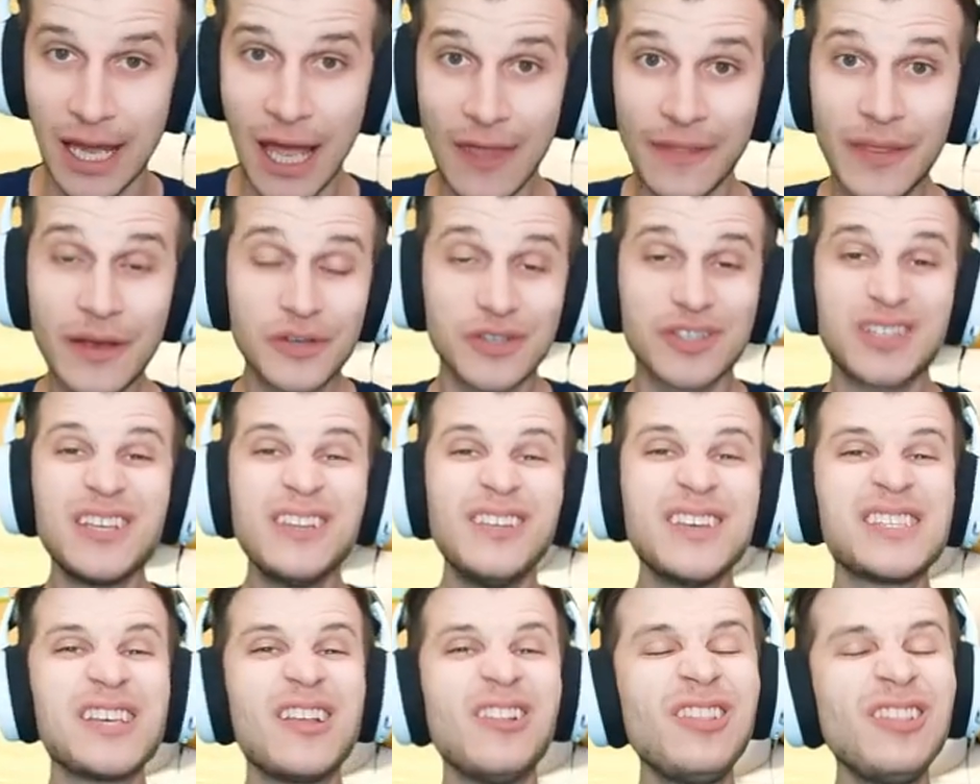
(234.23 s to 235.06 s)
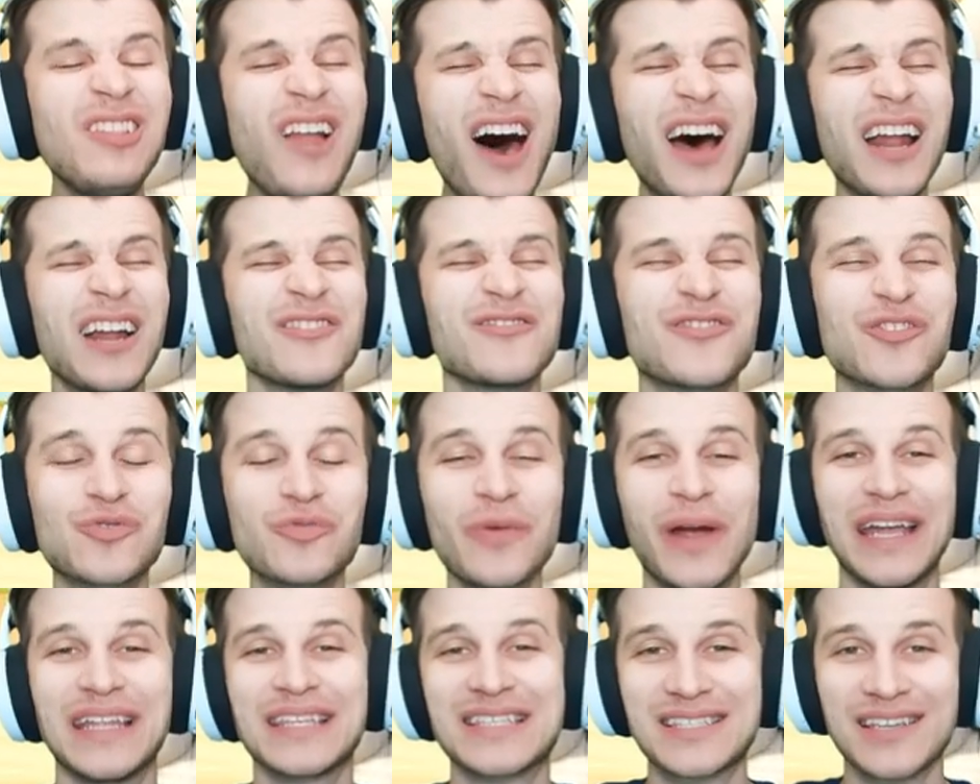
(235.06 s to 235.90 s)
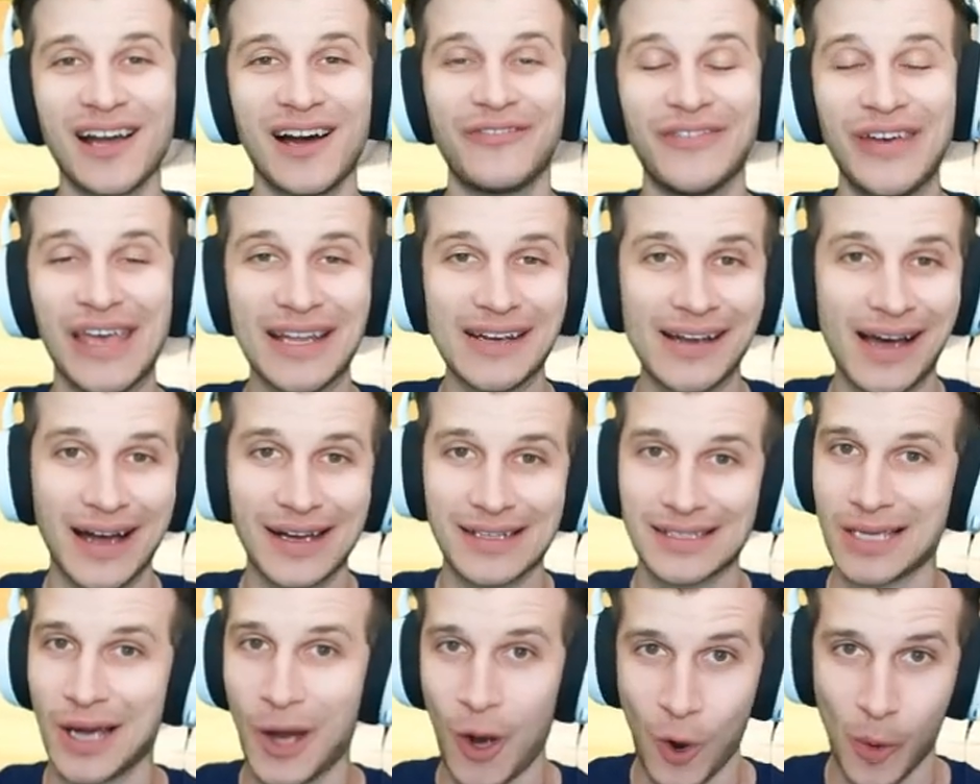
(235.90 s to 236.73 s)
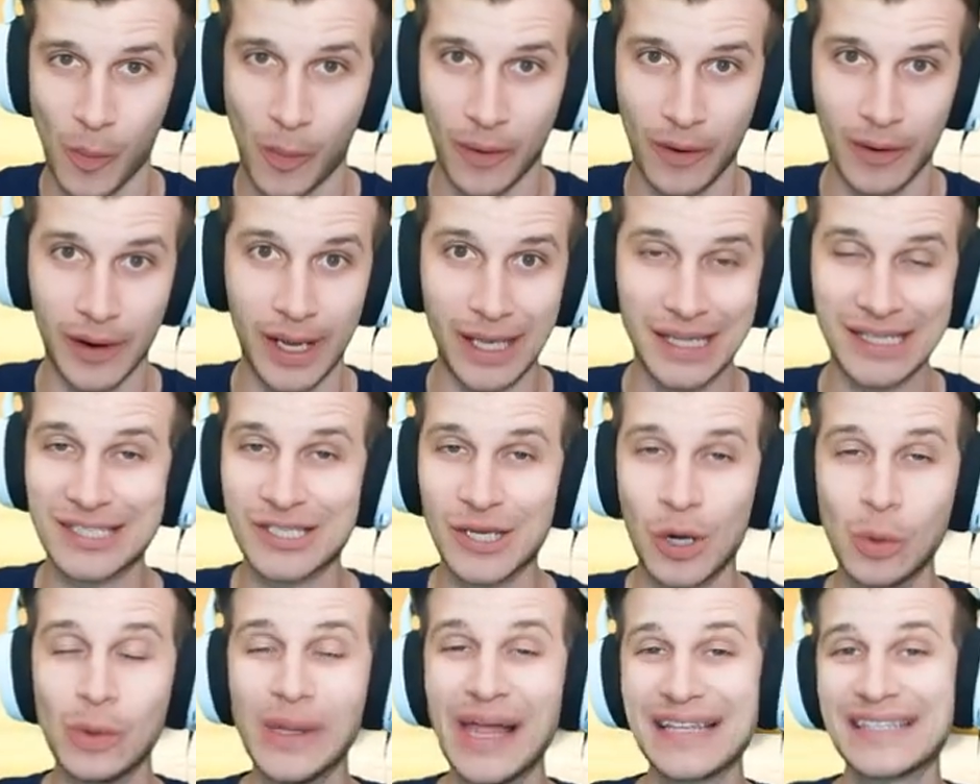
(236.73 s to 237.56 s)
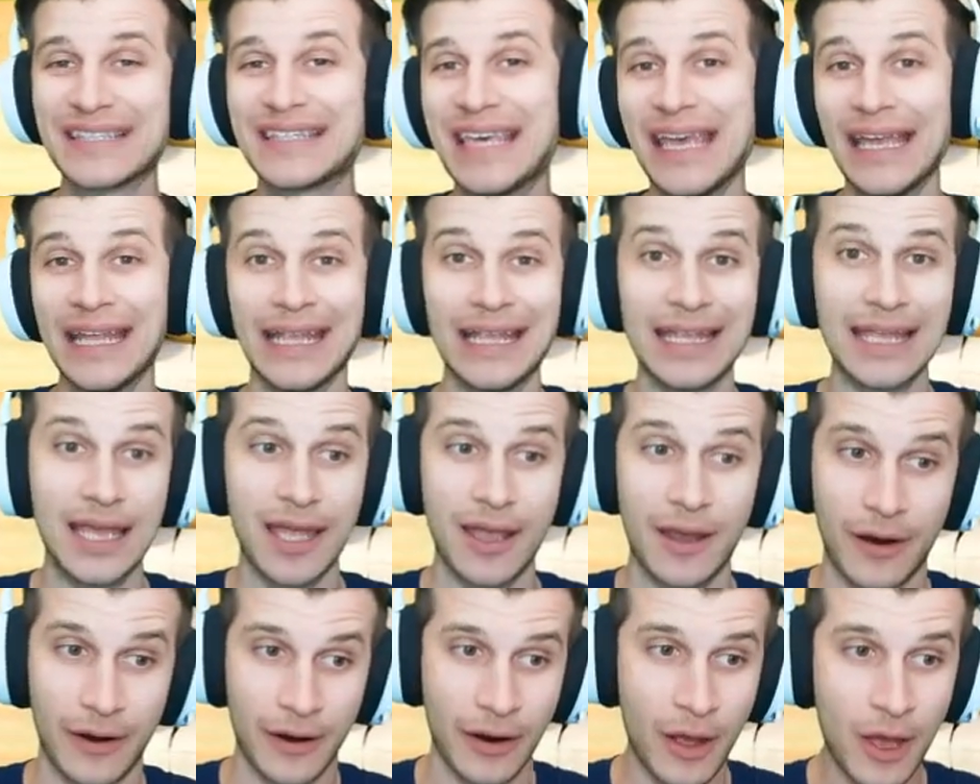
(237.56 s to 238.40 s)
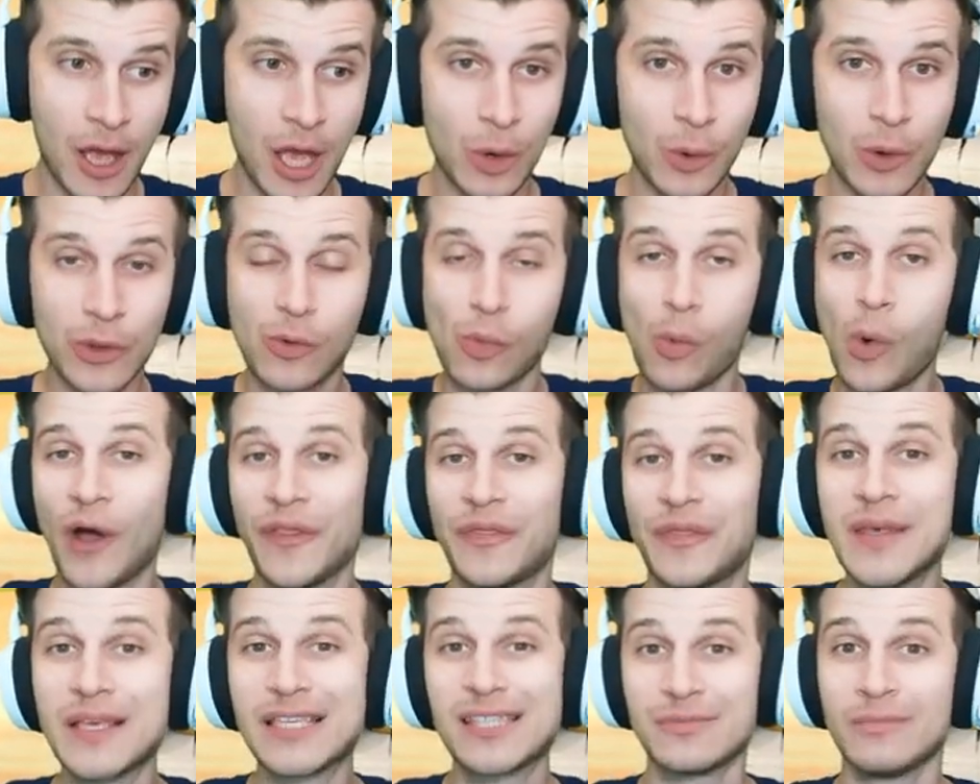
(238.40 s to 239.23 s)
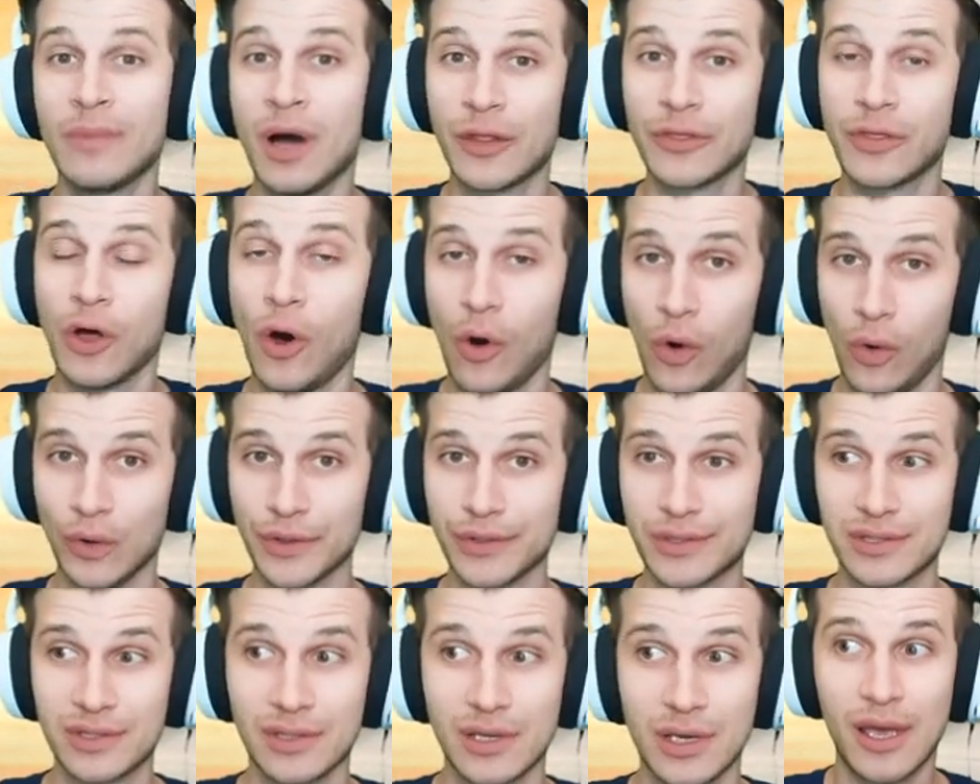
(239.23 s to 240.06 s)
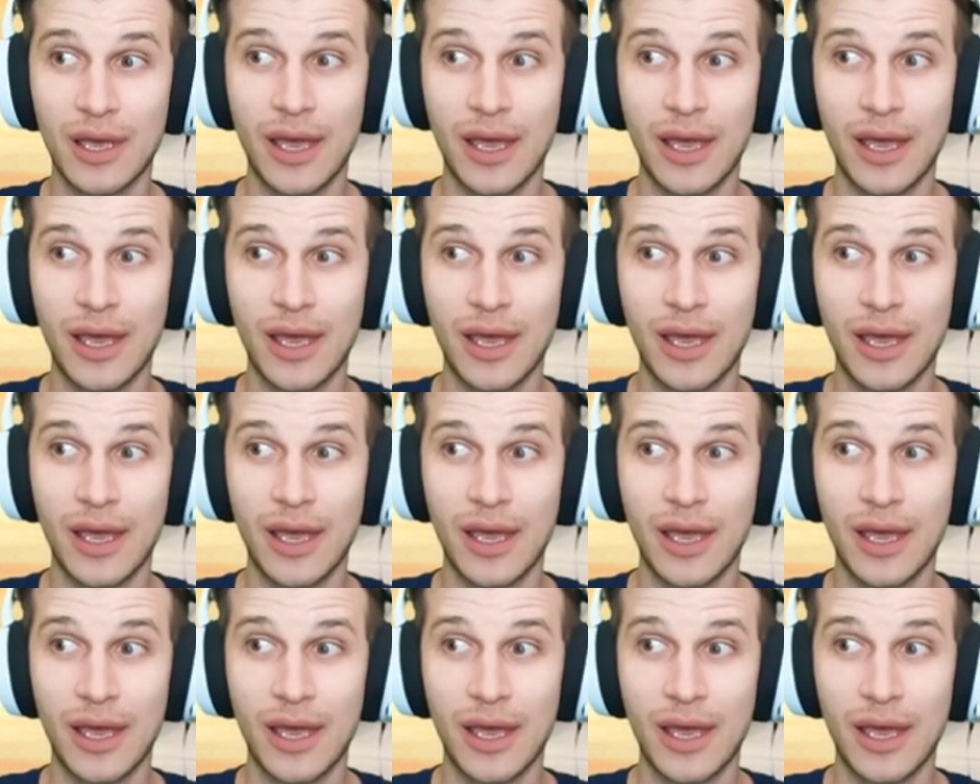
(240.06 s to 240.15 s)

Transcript: there still is a lot of great stuff in October, and so let's get in gear with what this month holds,